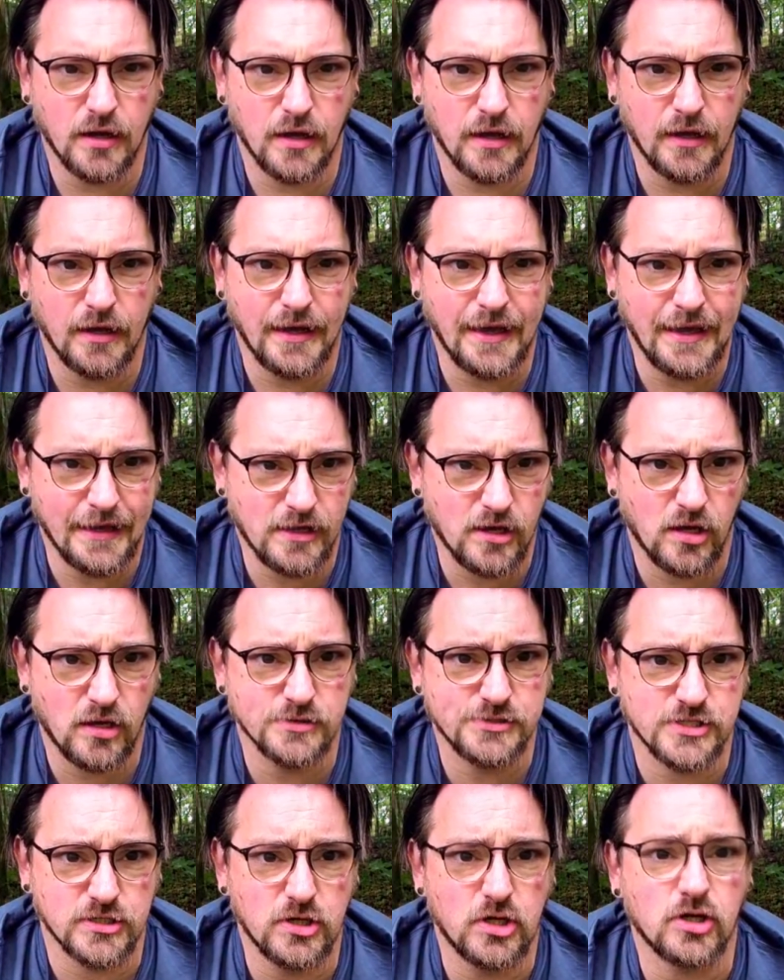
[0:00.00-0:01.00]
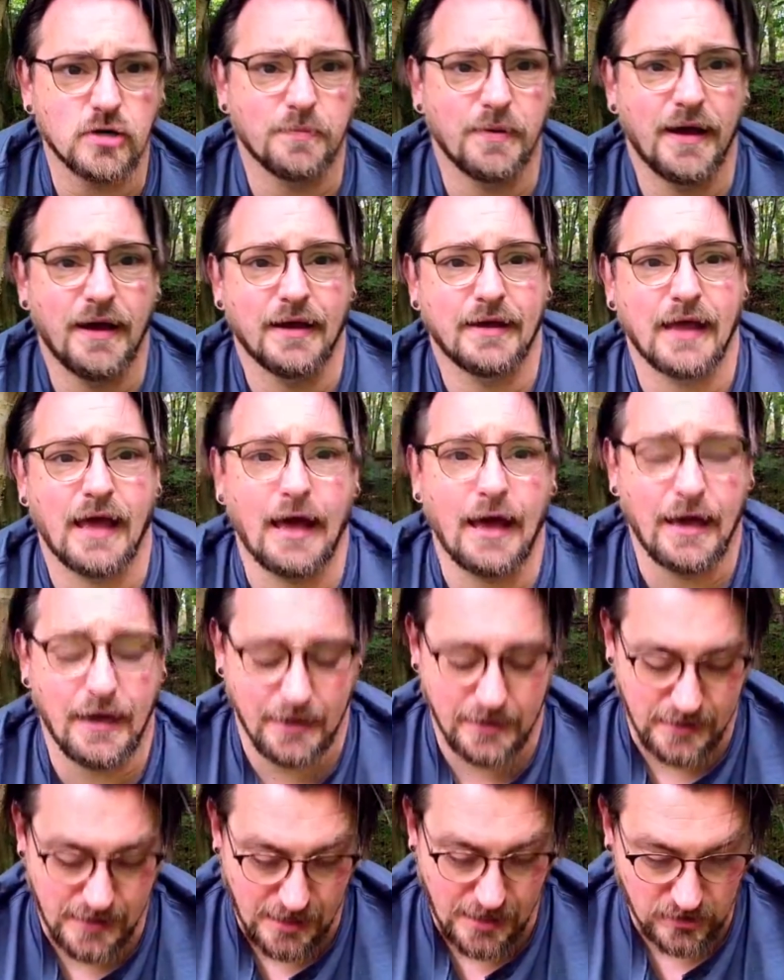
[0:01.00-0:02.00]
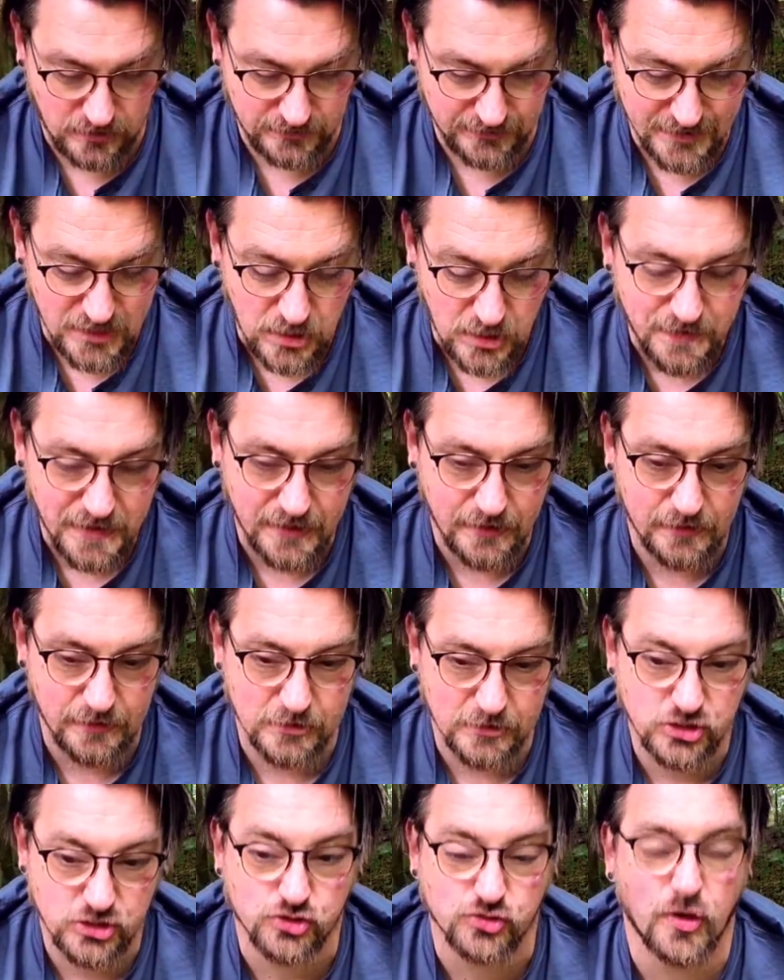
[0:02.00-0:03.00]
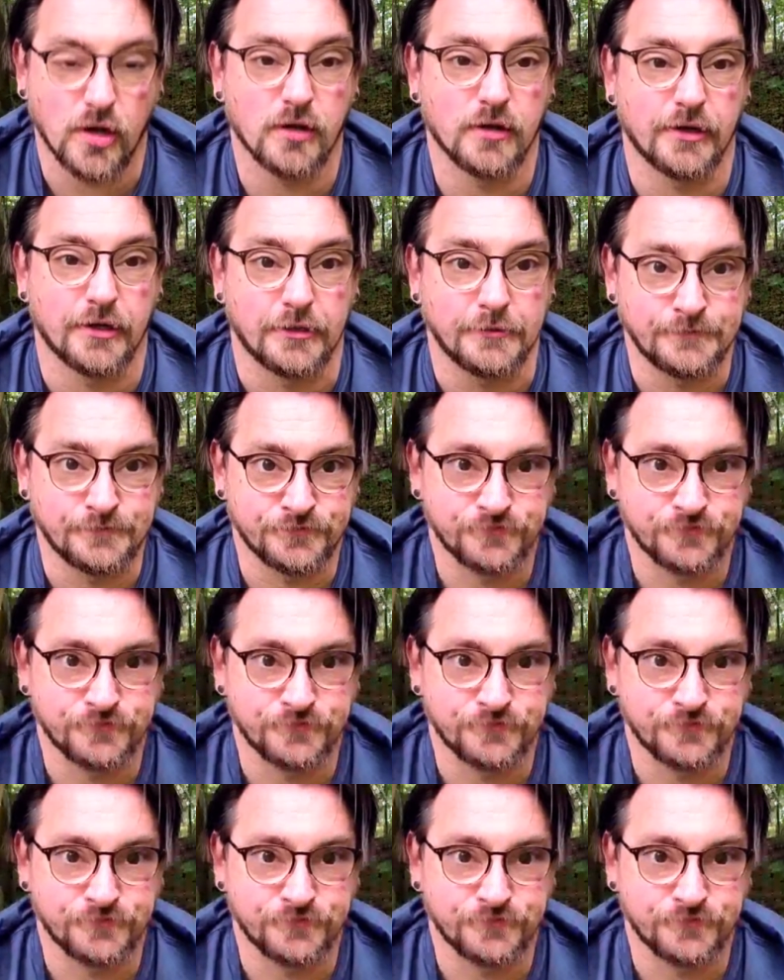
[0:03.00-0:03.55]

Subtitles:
acorns and oakbark are a little bit stronger.